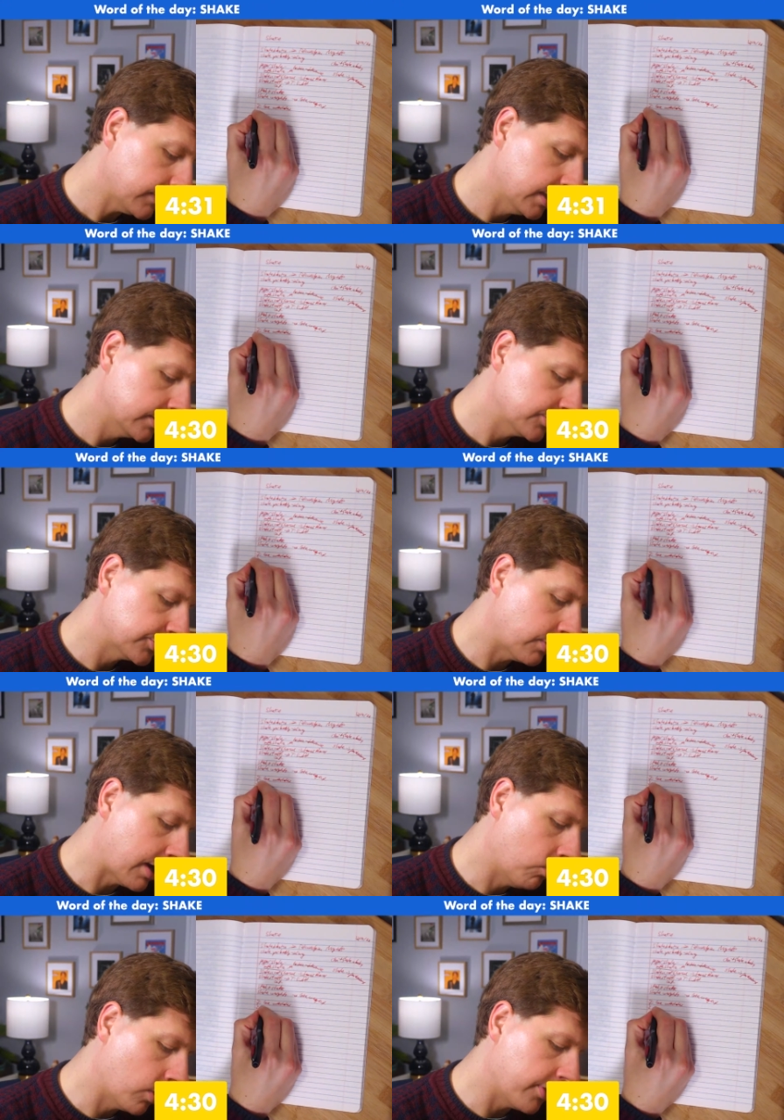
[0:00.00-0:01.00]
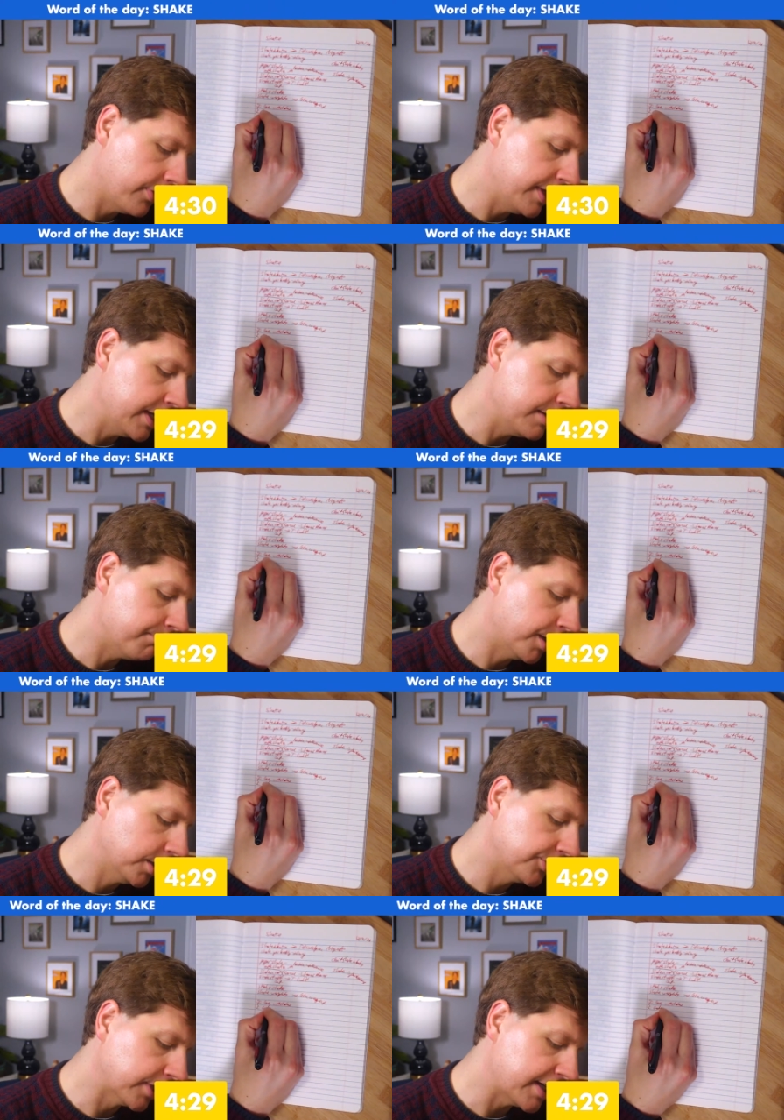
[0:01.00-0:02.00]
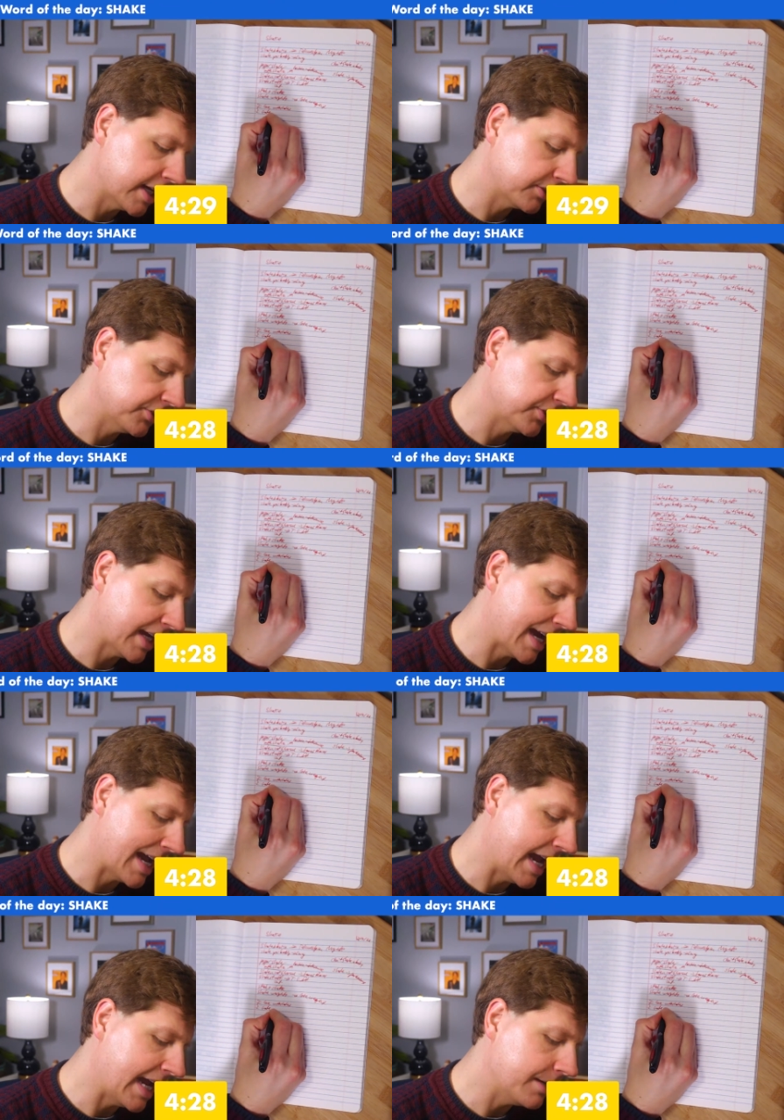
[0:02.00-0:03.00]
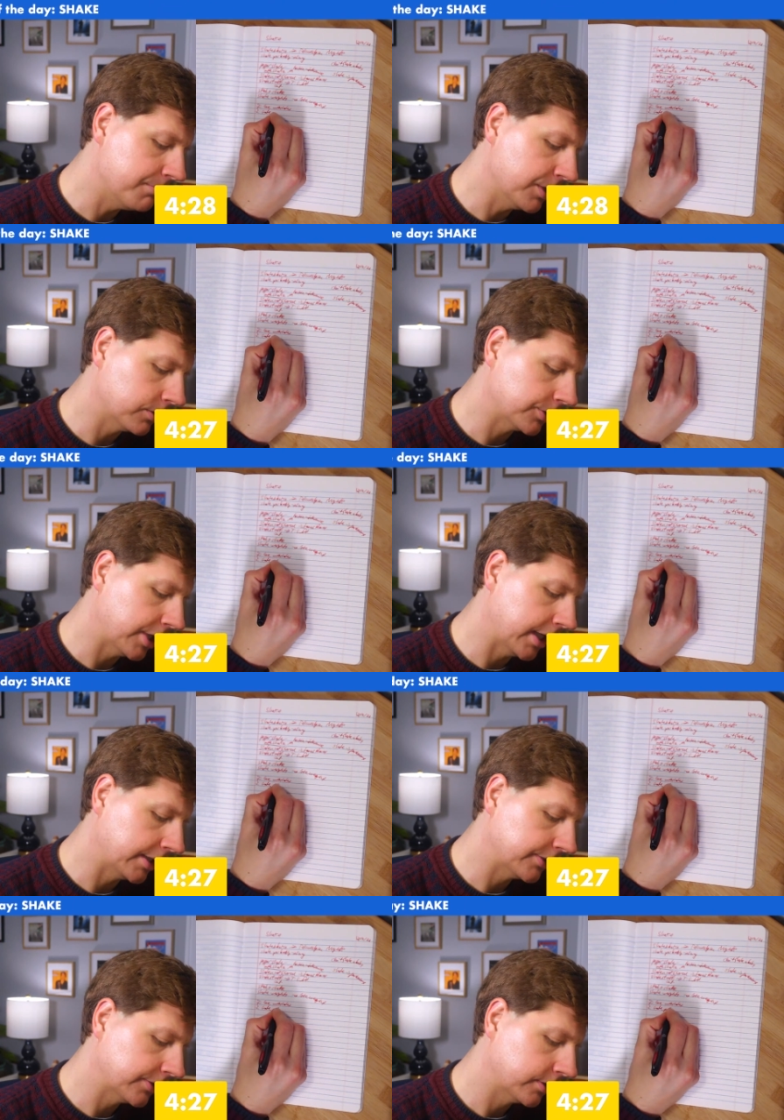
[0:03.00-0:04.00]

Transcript: So I want the punchline to actually say, I hate milkshakes.